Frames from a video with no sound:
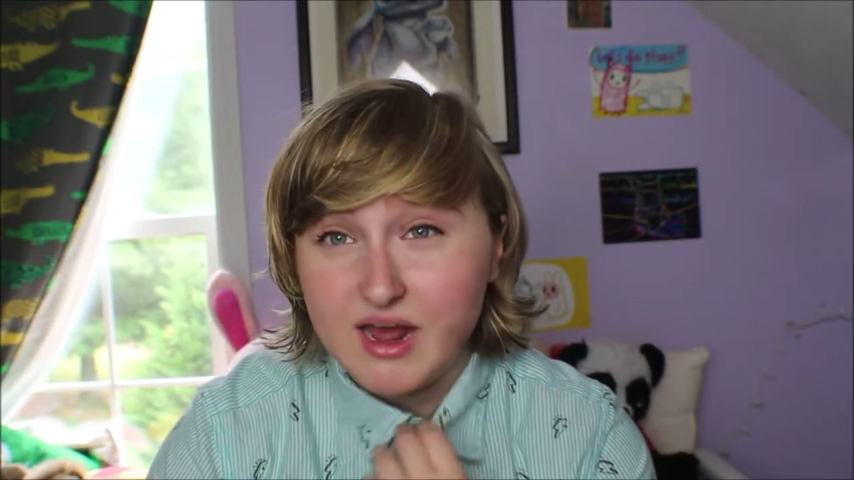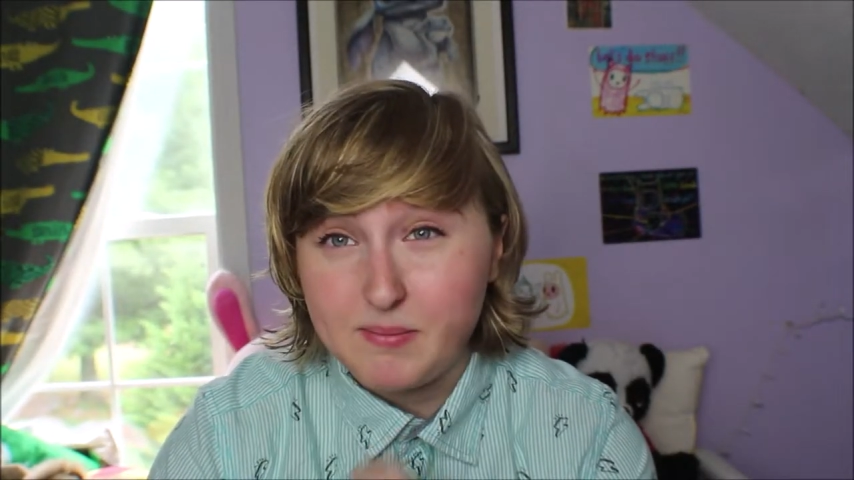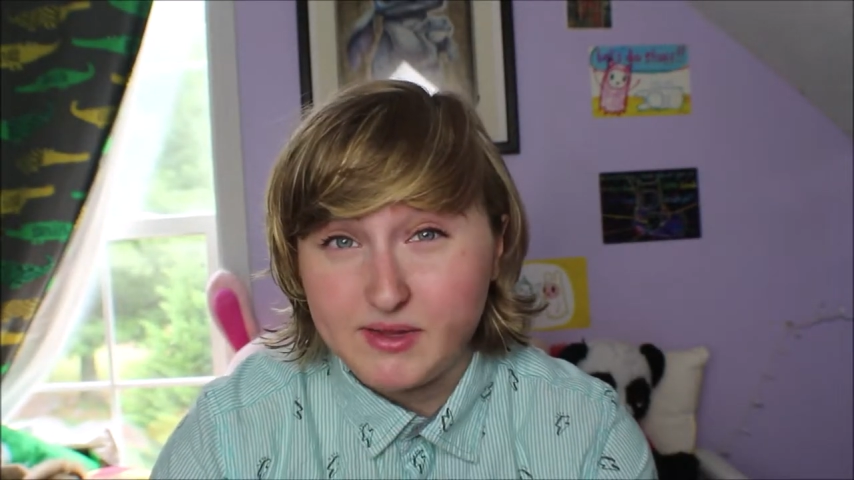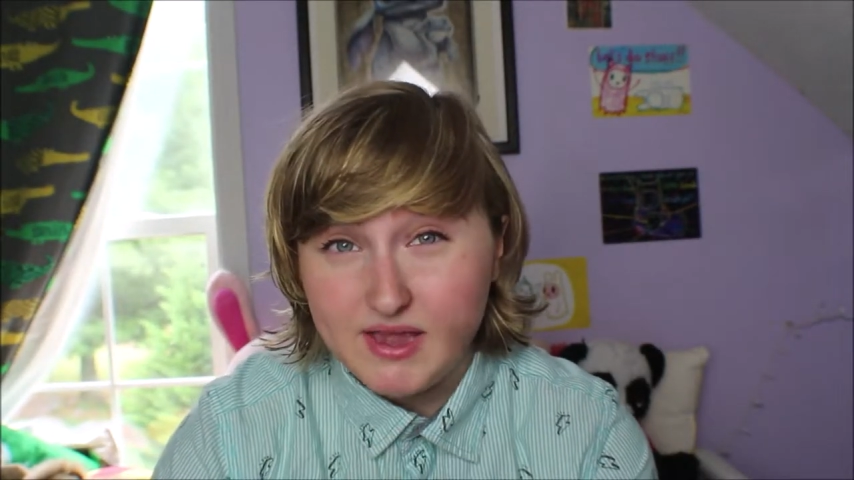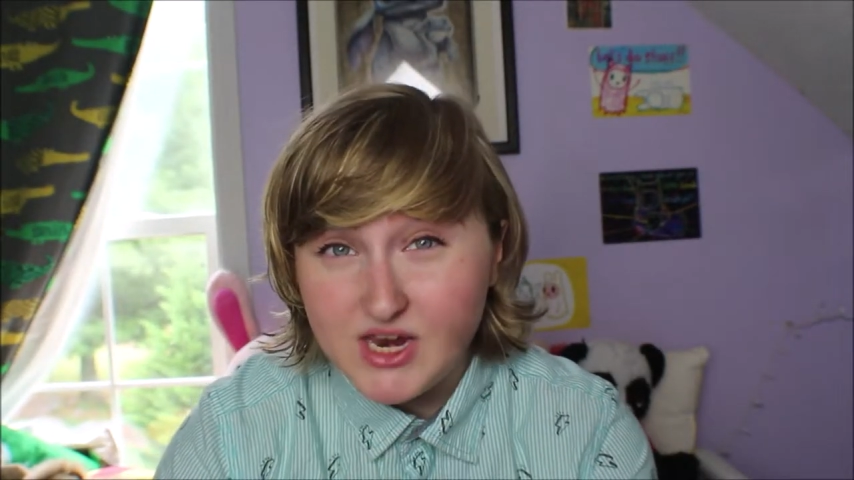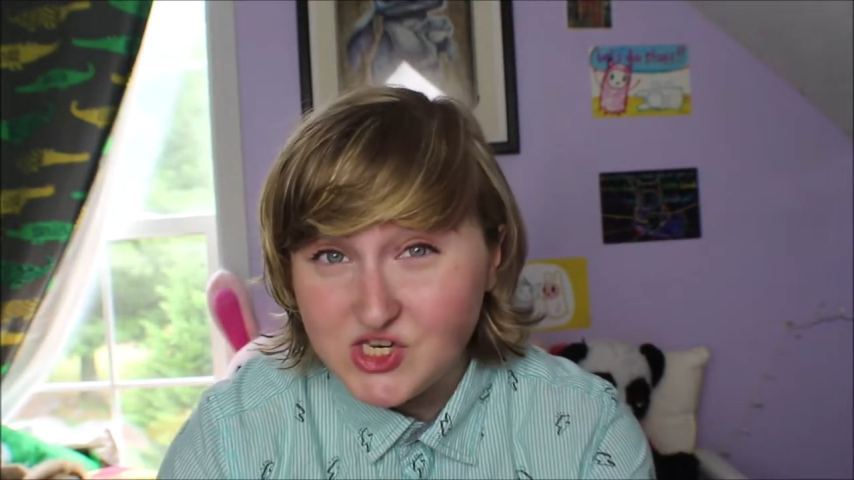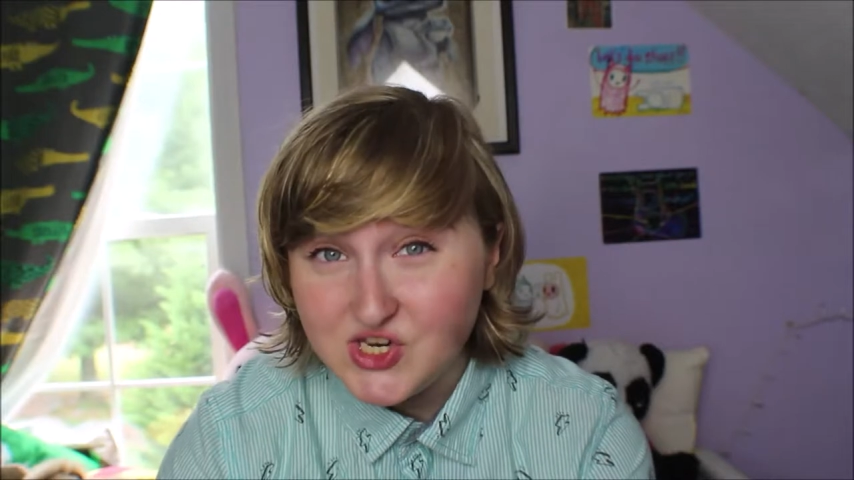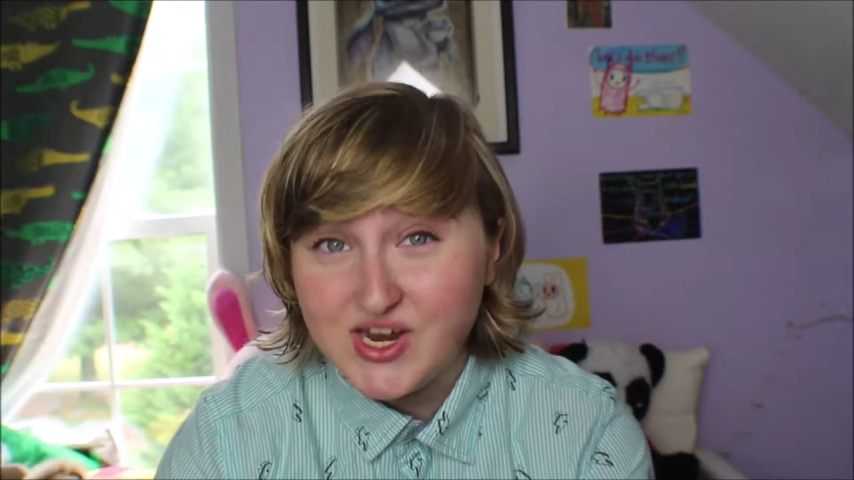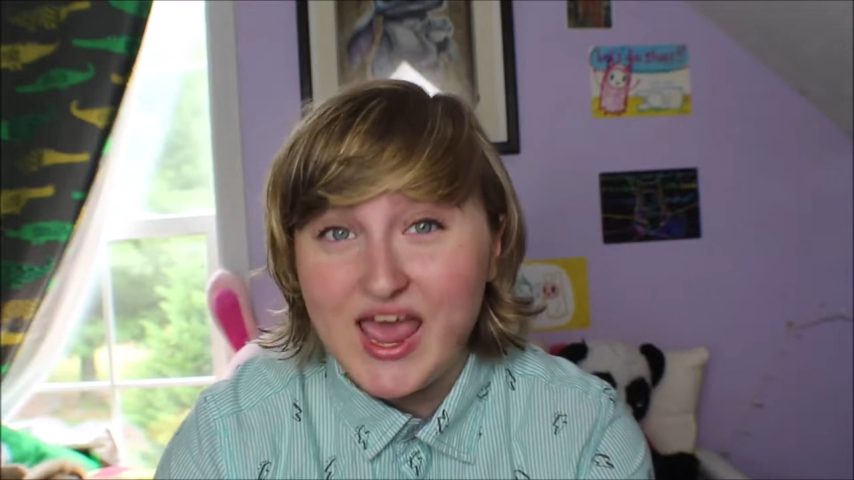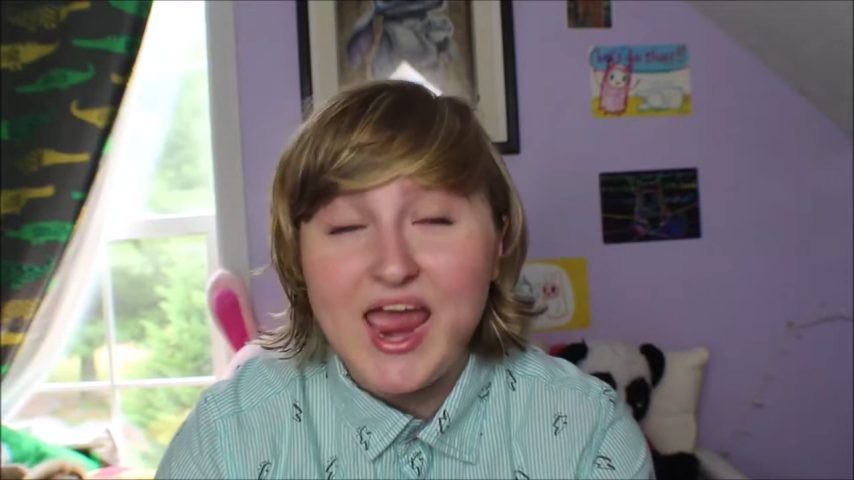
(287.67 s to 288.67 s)

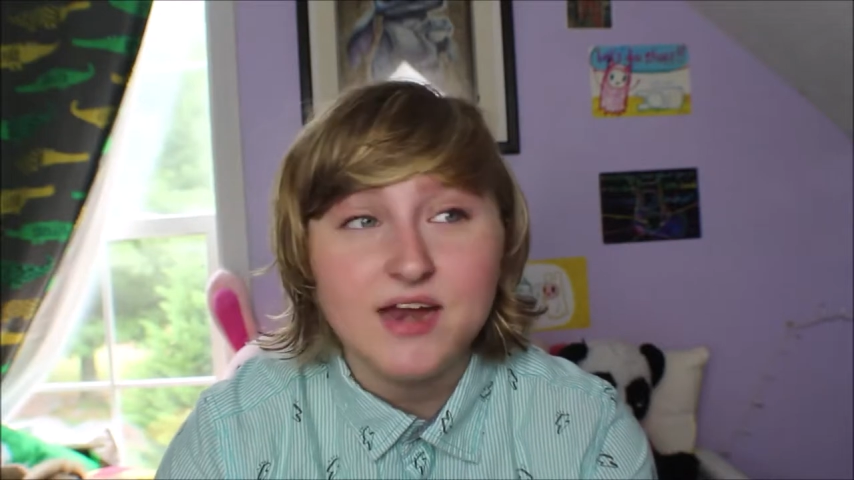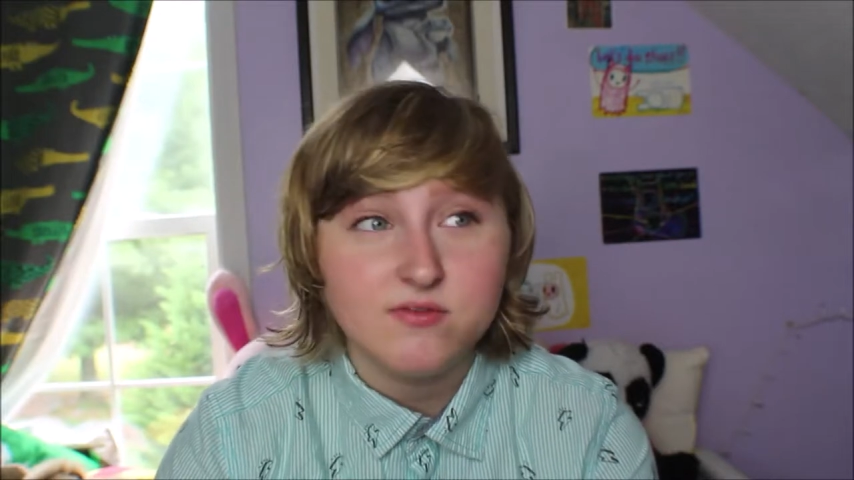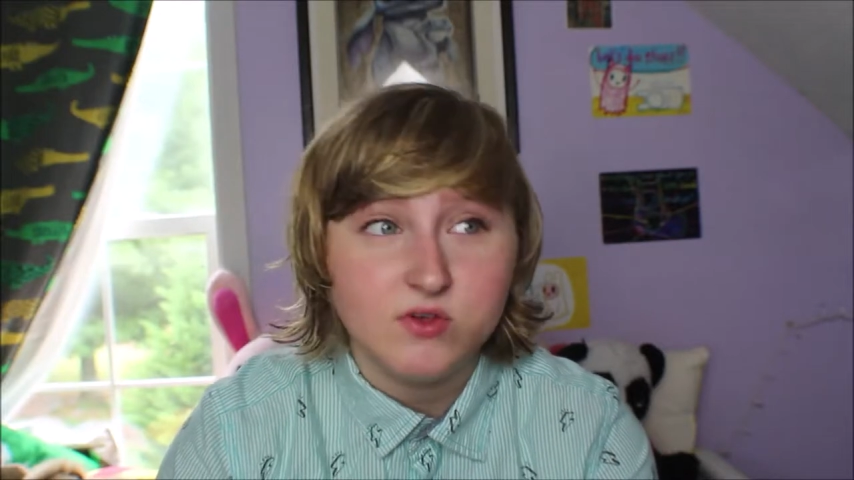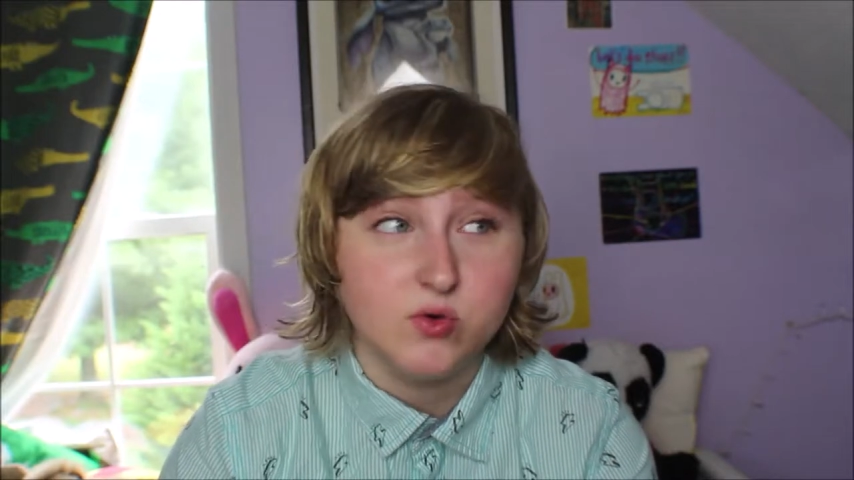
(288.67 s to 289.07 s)
application ahead of